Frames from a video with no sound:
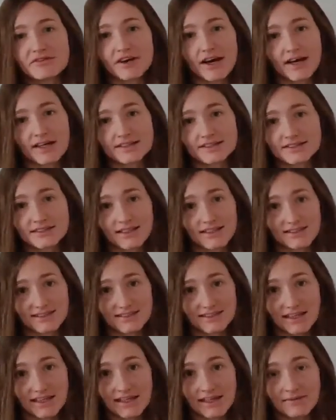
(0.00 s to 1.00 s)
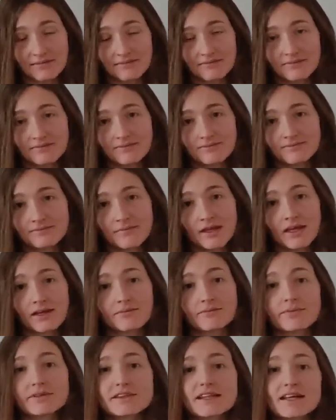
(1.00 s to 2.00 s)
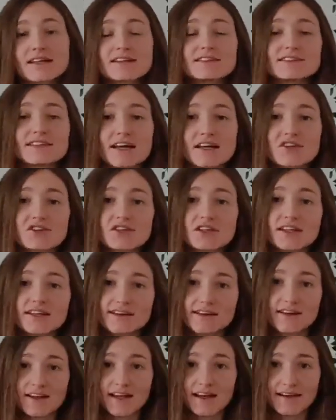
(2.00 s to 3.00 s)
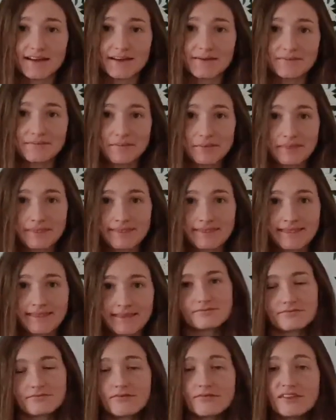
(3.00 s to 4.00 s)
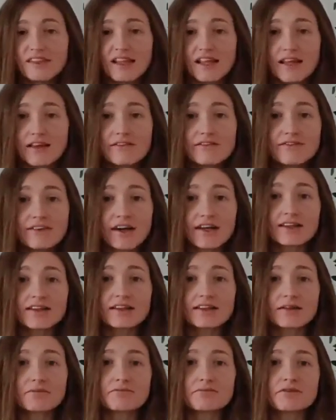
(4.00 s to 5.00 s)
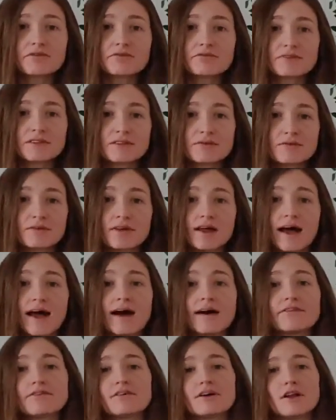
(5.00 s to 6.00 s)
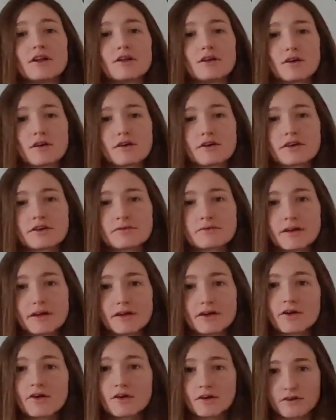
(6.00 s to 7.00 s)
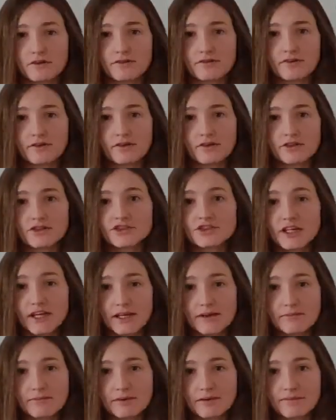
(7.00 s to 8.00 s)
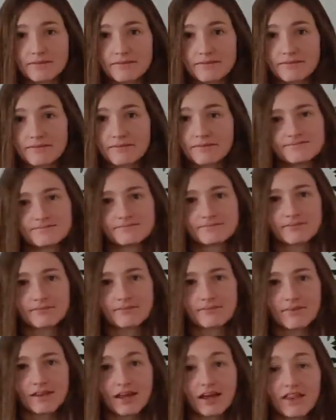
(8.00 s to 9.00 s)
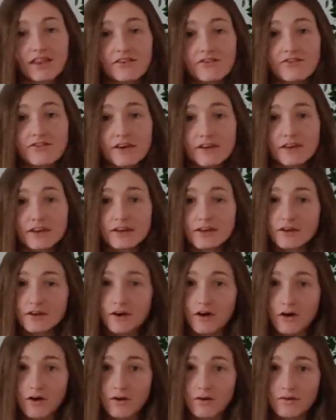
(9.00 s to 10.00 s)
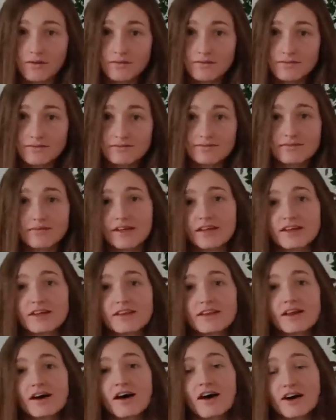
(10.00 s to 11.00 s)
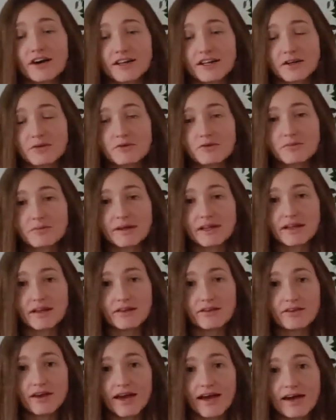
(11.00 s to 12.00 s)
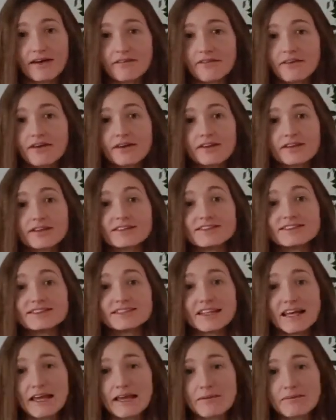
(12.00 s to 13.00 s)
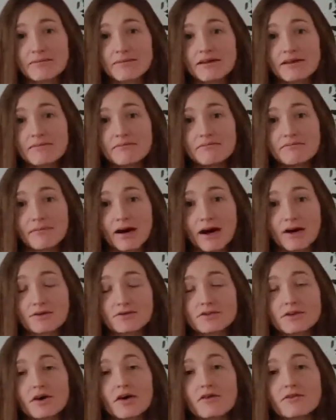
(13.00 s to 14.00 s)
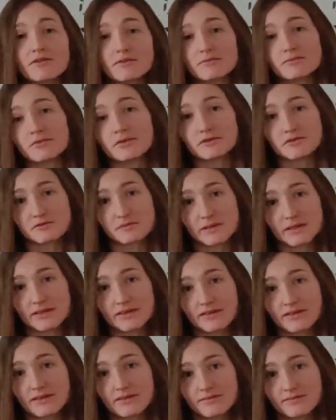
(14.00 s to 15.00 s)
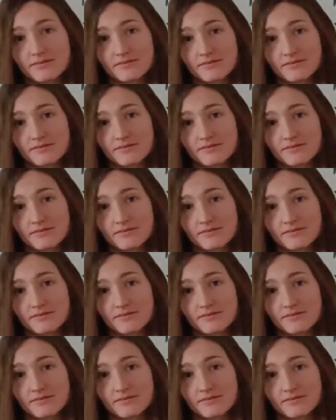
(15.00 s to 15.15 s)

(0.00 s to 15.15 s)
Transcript: be fast and steady. But that is actually a lie. In fact, the improvement will have a logarithmic curve or shape. The further you go, the harder it will be to have the same amount of improvement.